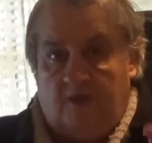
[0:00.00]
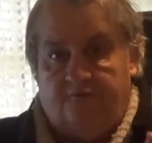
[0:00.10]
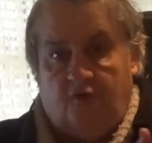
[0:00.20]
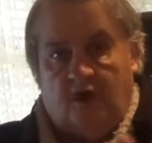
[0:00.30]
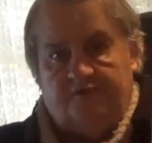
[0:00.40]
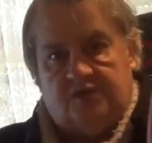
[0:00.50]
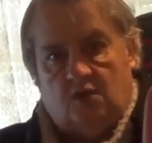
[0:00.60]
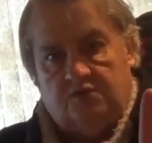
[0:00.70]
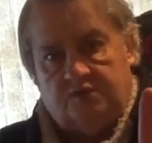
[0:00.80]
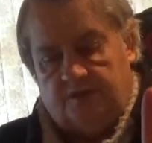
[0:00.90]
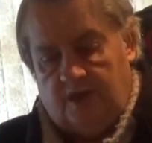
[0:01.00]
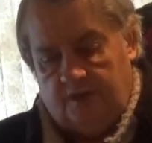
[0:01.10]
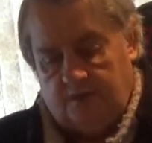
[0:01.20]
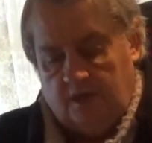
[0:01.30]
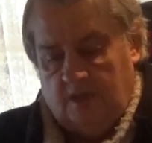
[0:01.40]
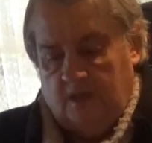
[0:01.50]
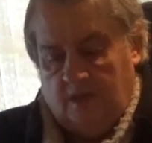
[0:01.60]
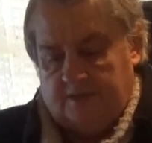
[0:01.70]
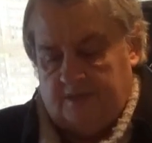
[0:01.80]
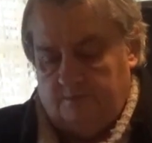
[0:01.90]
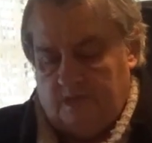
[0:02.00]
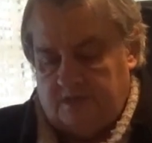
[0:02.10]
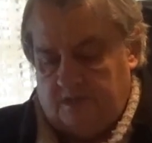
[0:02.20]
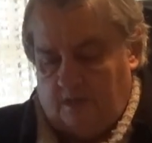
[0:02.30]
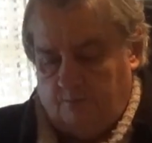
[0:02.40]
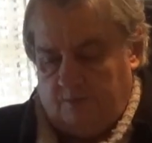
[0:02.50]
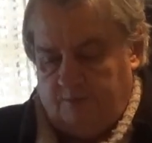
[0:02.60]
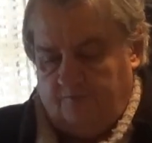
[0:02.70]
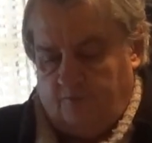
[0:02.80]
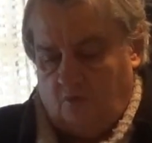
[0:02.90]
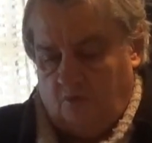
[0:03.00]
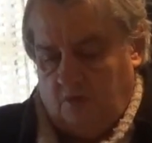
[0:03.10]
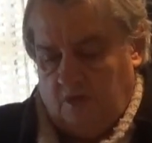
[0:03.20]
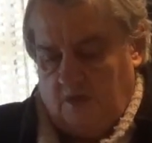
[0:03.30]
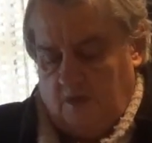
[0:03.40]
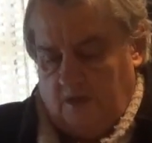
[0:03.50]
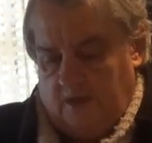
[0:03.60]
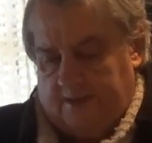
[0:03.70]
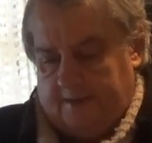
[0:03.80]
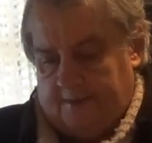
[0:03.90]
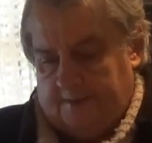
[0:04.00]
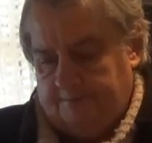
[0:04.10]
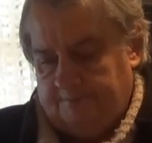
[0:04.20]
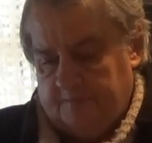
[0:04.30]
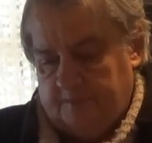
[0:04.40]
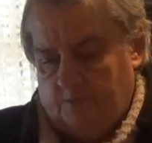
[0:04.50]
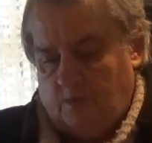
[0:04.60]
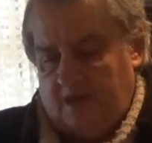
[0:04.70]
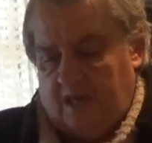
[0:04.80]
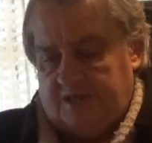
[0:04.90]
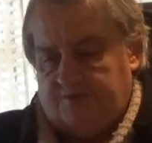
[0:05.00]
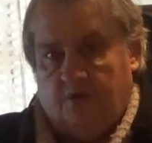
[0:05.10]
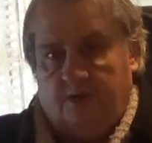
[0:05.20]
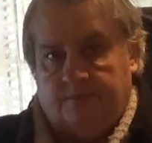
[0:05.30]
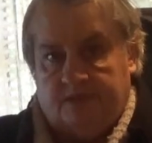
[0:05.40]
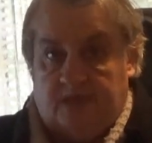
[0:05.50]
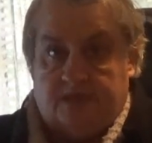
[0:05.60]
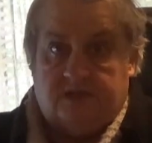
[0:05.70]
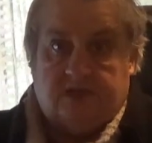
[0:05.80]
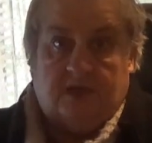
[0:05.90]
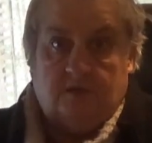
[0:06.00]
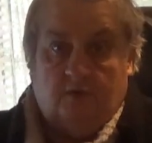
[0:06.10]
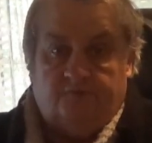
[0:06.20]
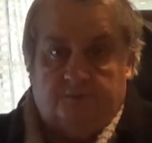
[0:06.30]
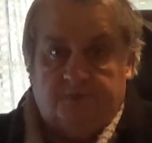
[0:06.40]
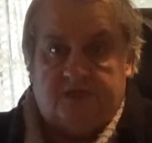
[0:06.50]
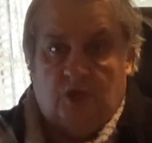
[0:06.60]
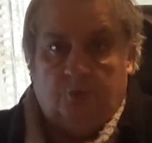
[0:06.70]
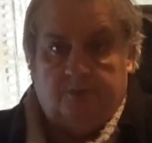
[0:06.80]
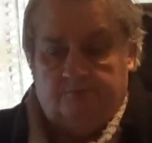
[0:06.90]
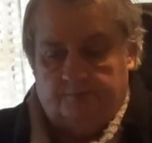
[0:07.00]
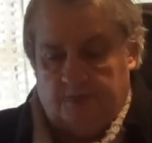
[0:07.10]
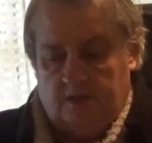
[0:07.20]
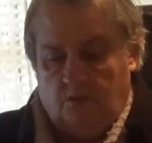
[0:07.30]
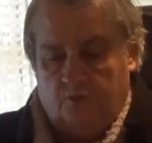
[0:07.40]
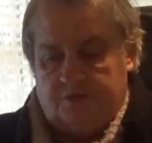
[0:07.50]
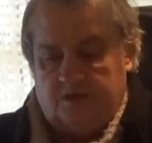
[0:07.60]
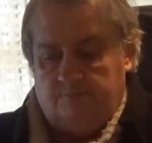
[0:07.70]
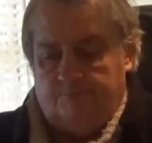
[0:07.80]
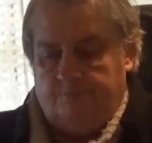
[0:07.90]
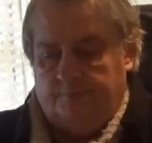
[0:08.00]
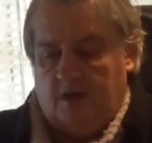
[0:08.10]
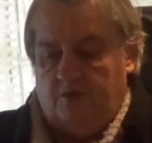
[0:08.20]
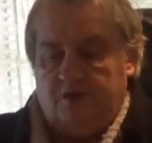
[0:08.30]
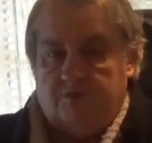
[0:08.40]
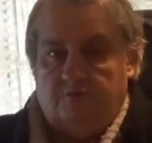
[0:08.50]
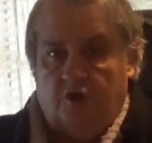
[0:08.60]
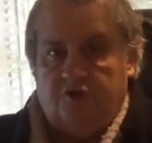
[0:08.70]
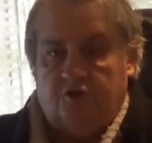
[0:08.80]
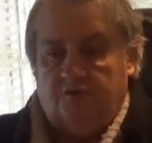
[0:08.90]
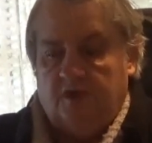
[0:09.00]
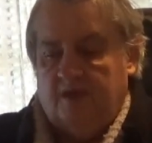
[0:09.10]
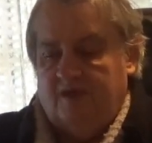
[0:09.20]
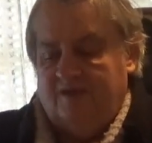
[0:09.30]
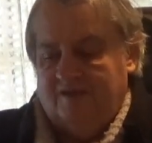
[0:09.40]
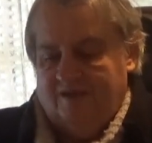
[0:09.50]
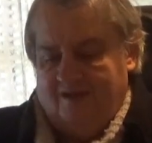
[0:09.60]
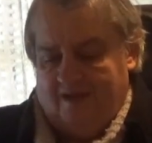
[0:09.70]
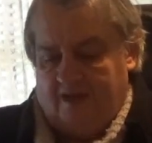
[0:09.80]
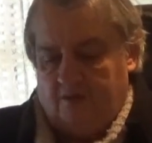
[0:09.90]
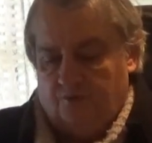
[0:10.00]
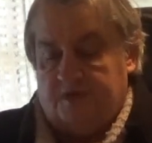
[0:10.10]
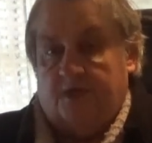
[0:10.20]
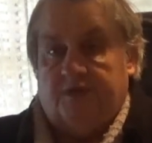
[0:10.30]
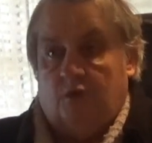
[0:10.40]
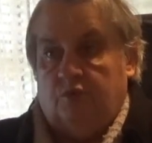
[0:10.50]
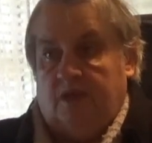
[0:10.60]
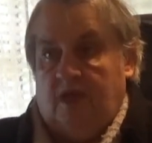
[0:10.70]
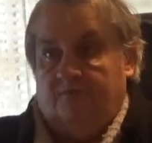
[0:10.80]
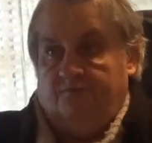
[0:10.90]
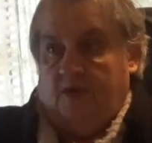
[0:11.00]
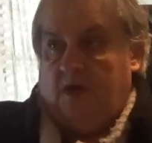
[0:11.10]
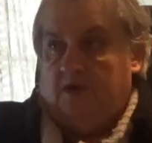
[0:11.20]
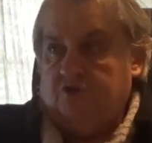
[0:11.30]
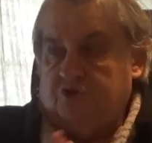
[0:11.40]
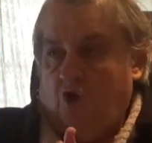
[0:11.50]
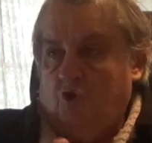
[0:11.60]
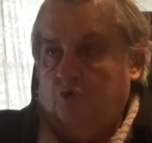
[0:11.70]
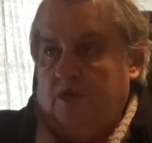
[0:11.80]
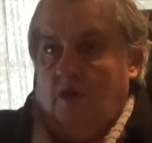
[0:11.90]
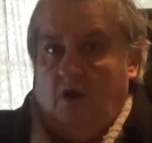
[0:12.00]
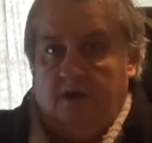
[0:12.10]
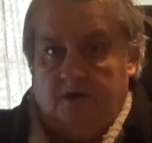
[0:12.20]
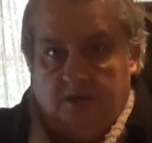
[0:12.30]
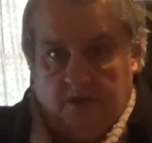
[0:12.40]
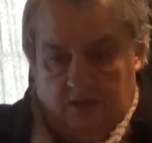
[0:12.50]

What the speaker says: five songs on that. I did mention that one before. One Last Ride, because that's taken off from this album, Horses and Ponies and Rodeo. And also that will have Joe and I